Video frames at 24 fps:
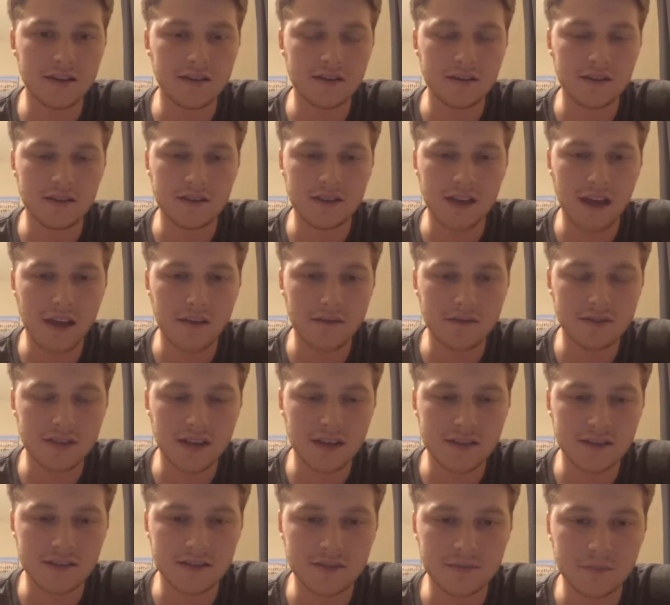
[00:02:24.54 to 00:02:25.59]
in the
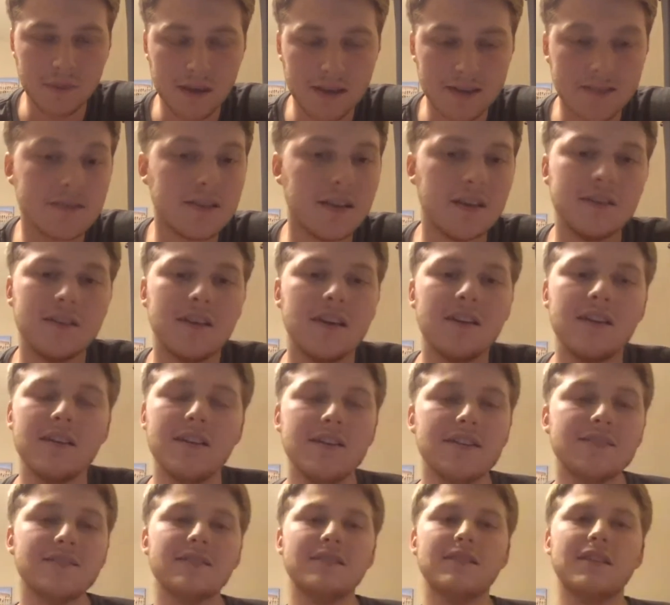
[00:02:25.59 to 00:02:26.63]
advertising space, and that data
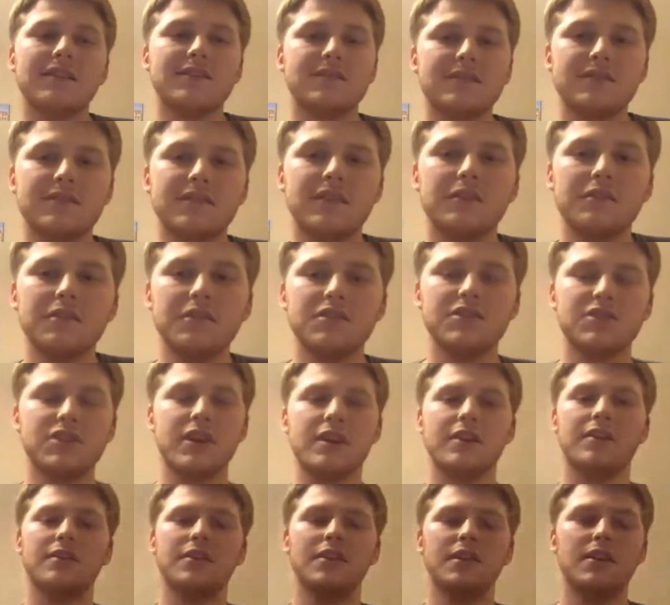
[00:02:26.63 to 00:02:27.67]
isn't necessarily
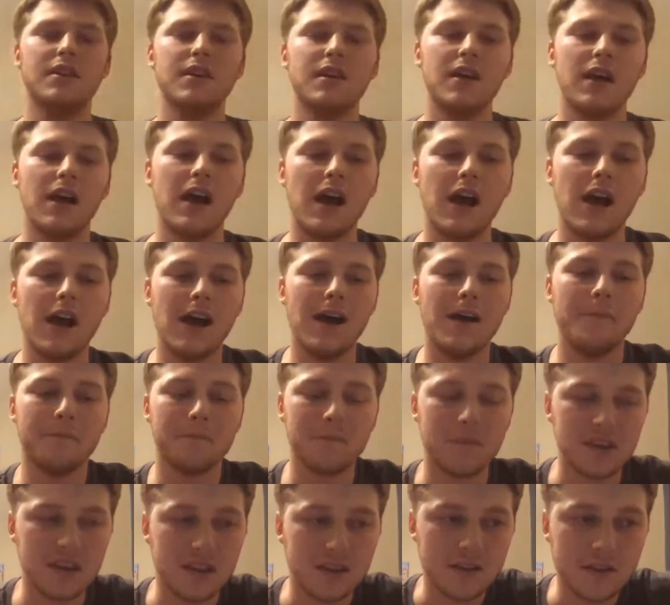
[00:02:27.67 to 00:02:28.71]
shared.
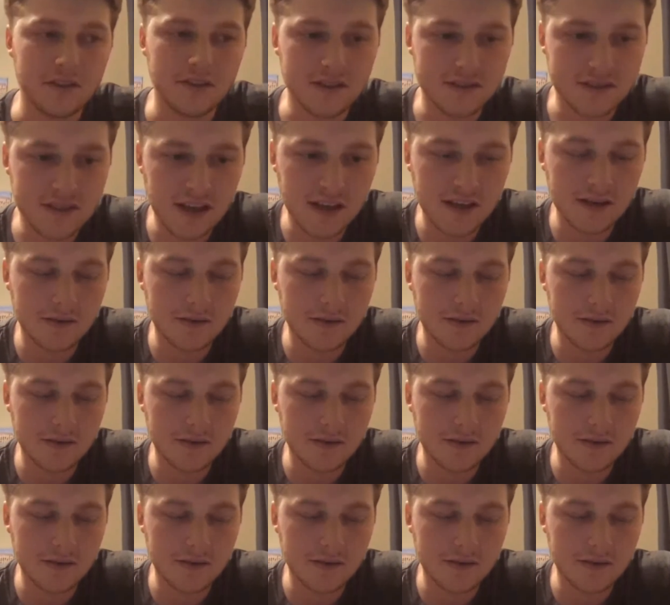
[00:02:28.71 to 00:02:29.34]
The second